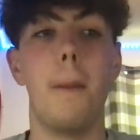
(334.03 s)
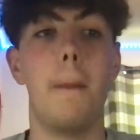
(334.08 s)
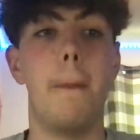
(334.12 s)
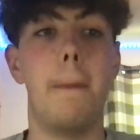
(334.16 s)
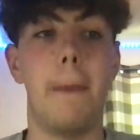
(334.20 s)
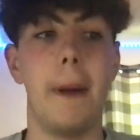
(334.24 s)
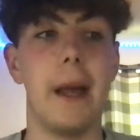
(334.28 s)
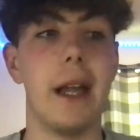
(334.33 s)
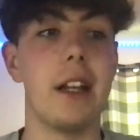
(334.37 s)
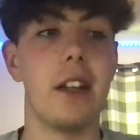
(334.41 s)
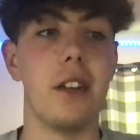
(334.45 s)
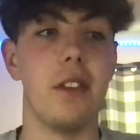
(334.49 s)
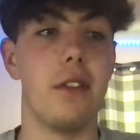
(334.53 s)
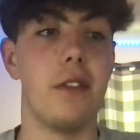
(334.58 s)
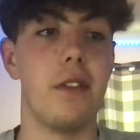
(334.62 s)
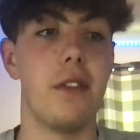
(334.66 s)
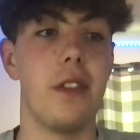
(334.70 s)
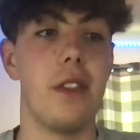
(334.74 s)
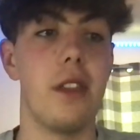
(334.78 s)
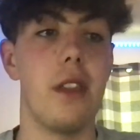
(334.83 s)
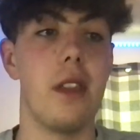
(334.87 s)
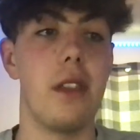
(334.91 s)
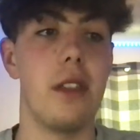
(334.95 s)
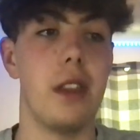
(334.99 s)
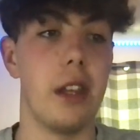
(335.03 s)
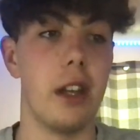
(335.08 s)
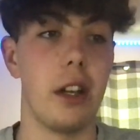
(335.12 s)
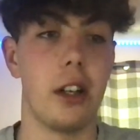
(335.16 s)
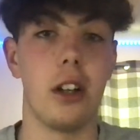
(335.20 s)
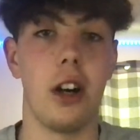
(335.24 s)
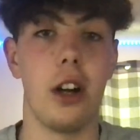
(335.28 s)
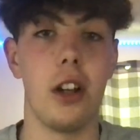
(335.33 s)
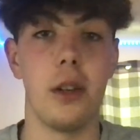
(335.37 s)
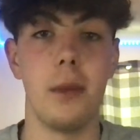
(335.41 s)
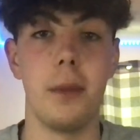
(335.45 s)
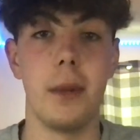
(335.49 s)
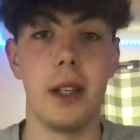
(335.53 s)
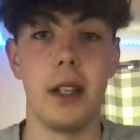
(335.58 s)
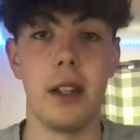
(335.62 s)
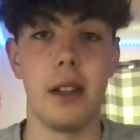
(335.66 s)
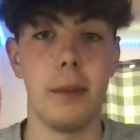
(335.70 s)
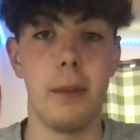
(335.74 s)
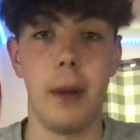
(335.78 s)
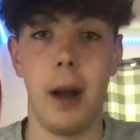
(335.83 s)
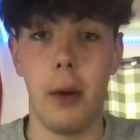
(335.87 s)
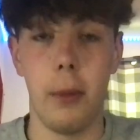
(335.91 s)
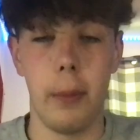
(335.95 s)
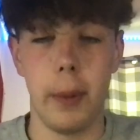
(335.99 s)
big of the economy,
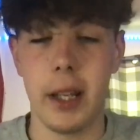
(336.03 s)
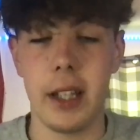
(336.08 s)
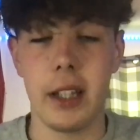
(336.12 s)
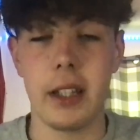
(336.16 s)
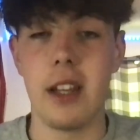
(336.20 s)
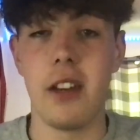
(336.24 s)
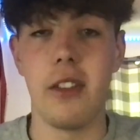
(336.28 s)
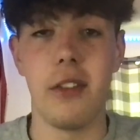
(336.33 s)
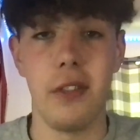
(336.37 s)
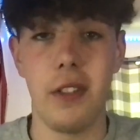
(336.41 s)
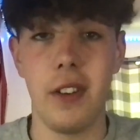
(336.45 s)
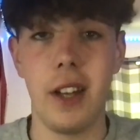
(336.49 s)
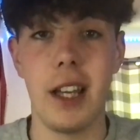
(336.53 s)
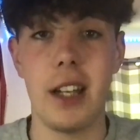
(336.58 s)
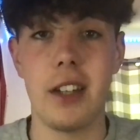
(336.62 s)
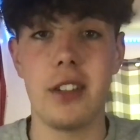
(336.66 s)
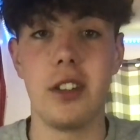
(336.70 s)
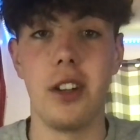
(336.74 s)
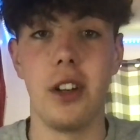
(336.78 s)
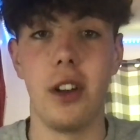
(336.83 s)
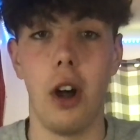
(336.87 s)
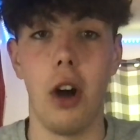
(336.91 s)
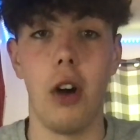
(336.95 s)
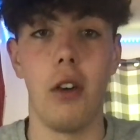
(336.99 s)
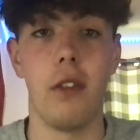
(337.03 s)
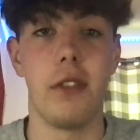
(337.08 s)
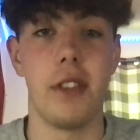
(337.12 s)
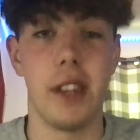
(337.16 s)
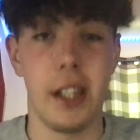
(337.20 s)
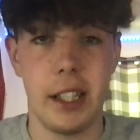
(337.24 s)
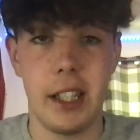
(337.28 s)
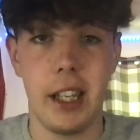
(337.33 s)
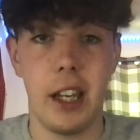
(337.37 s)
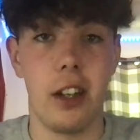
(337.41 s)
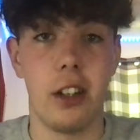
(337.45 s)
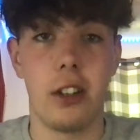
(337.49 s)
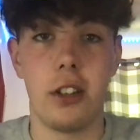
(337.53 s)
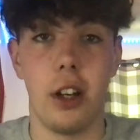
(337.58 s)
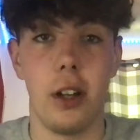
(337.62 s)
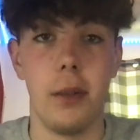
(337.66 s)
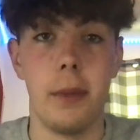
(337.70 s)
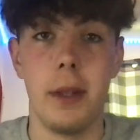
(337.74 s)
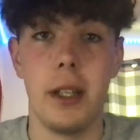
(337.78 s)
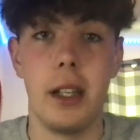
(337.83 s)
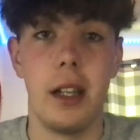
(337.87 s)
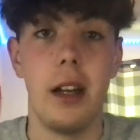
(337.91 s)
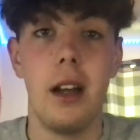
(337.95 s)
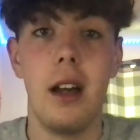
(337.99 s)
how big the inflation of the kit
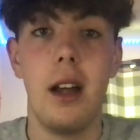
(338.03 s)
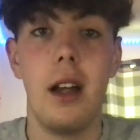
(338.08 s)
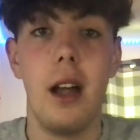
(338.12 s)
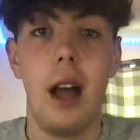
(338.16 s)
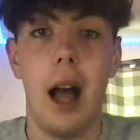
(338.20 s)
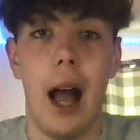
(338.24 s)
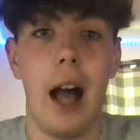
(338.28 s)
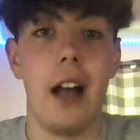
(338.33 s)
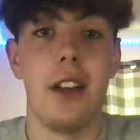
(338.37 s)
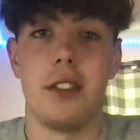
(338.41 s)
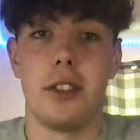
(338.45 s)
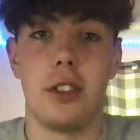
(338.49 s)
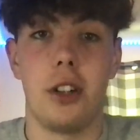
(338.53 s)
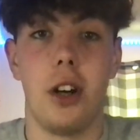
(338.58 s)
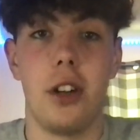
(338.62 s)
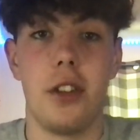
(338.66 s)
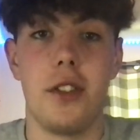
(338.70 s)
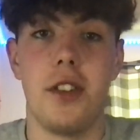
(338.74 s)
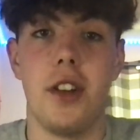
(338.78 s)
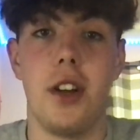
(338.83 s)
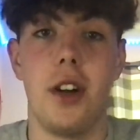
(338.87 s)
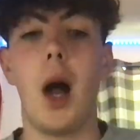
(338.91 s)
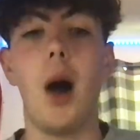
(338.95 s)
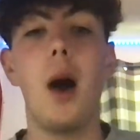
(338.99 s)
economy has got to.